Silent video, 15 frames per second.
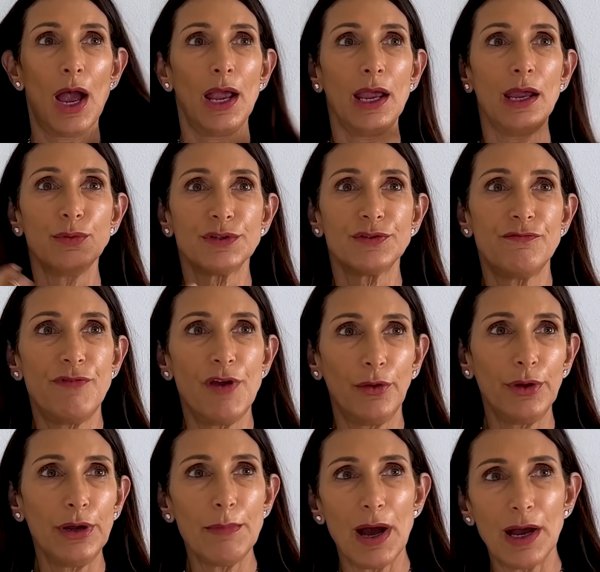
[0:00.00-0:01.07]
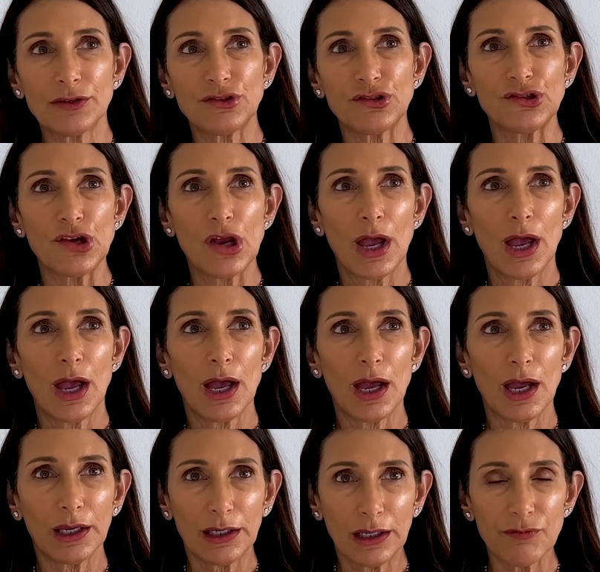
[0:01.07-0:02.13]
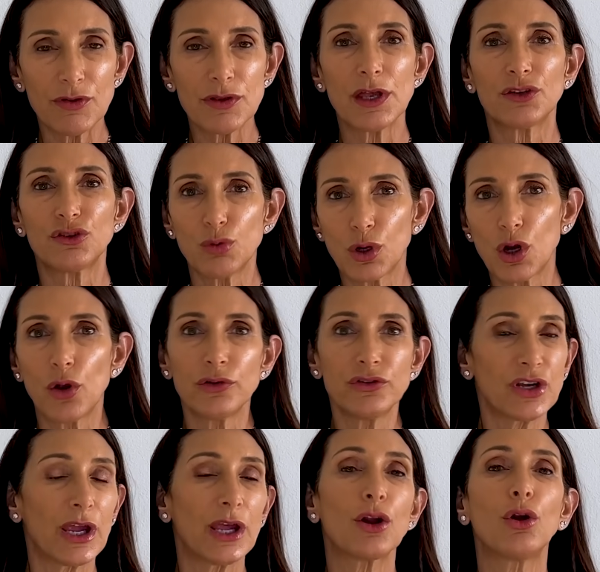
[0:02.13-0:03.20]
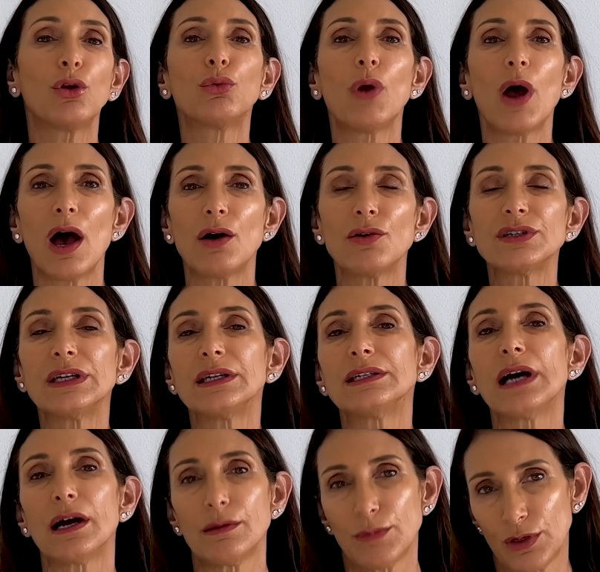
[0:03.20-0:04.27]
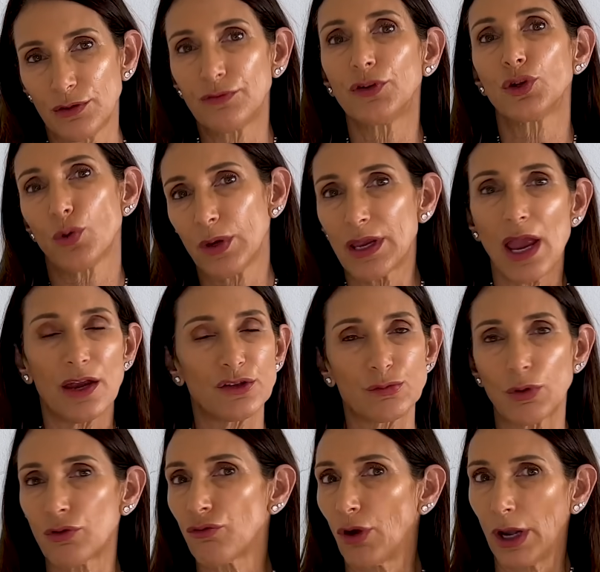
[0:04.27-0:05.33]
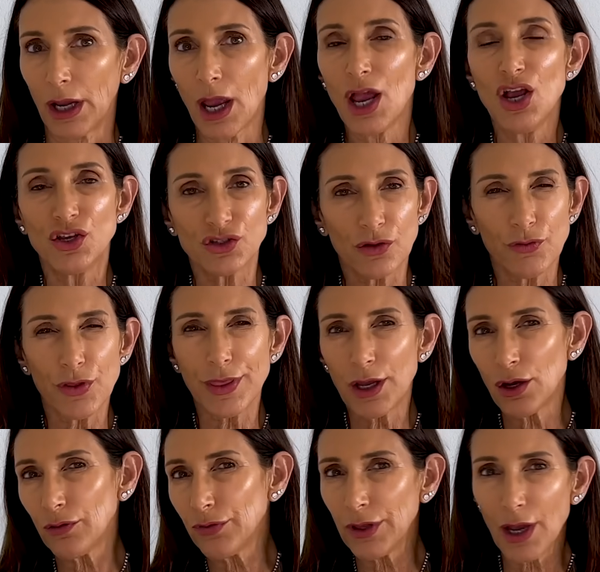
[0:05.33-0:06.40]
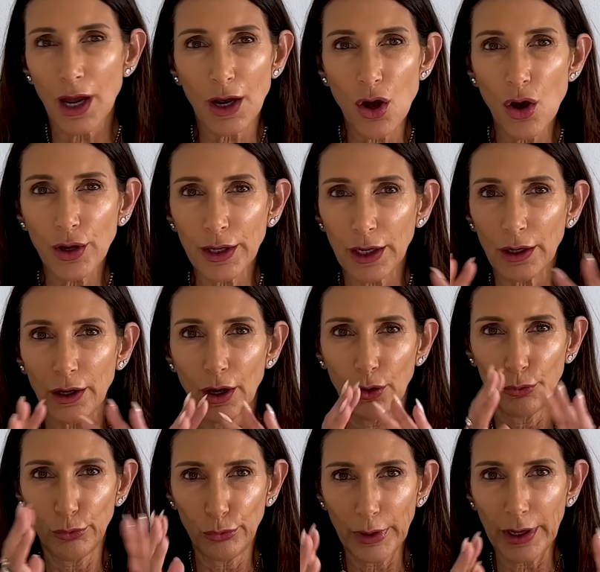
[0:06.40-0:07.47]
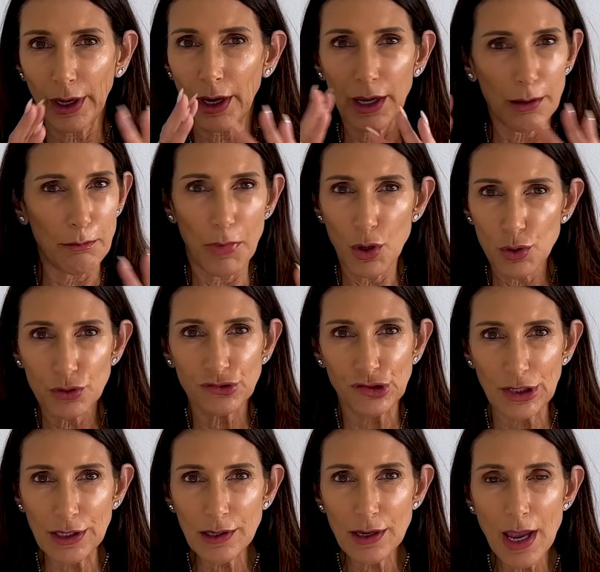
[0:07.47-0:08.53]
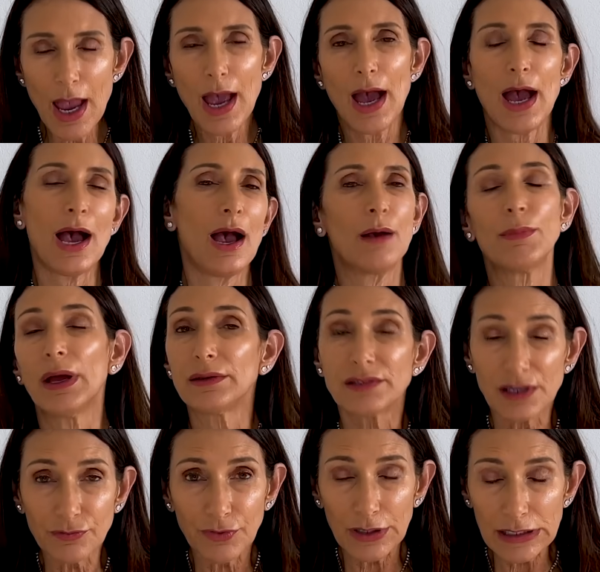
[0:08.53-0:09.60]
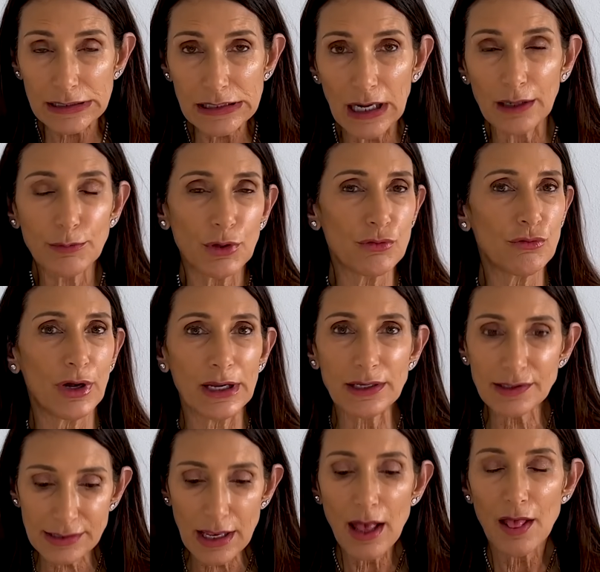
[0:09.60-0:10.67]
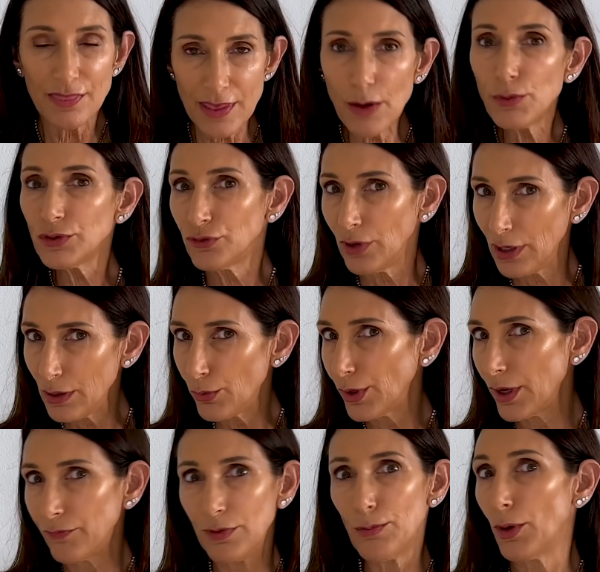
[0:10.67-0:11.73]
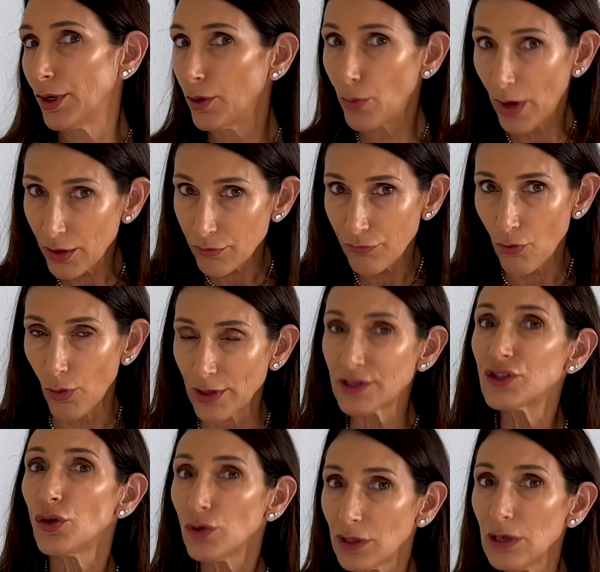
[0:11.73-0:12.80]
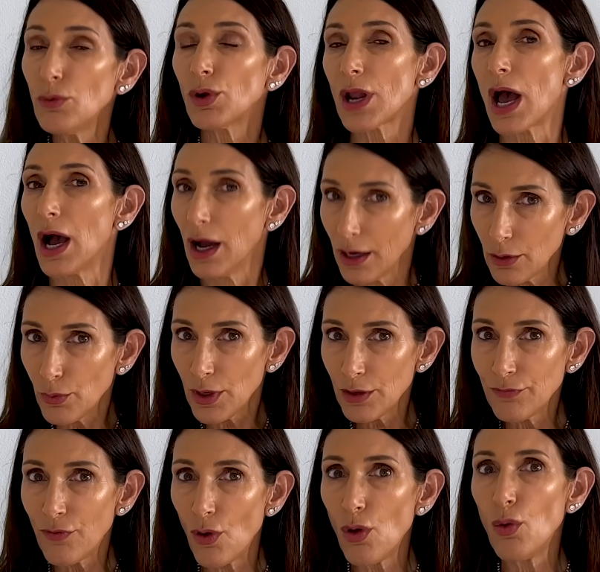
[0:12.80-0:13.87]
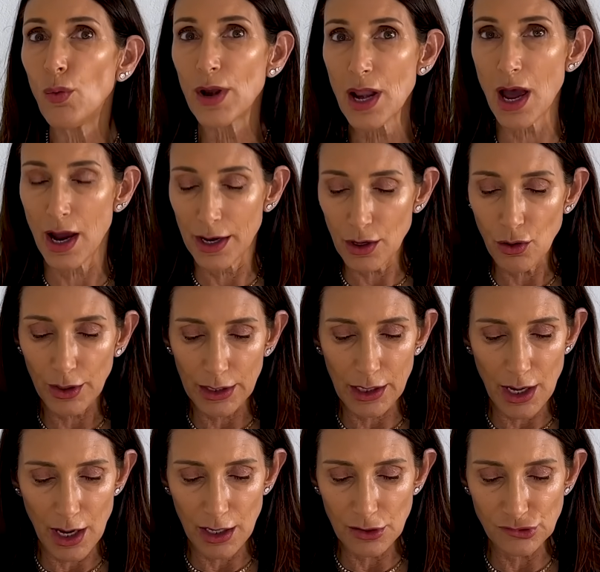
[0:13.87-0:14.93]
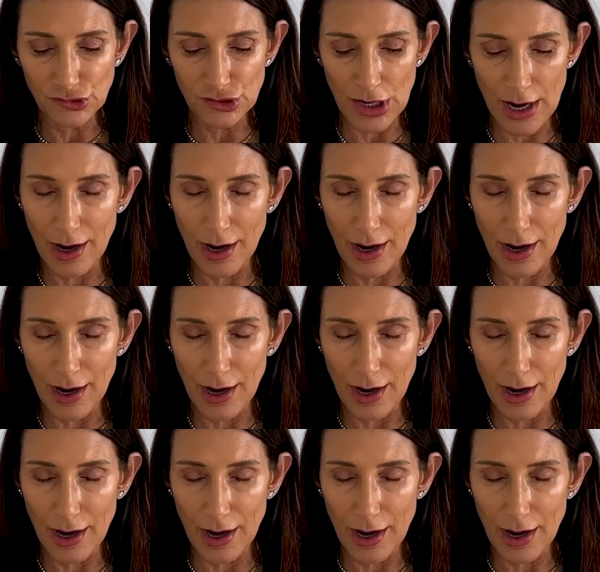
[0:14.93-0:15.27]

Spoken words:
it was very much a given that you were going to get a round diamond for your engagement ring. So if you think of the iconic ring emoji and Tiffany diamond rings, that was really what everybody went for. It's certainly what I went for when I got engaged,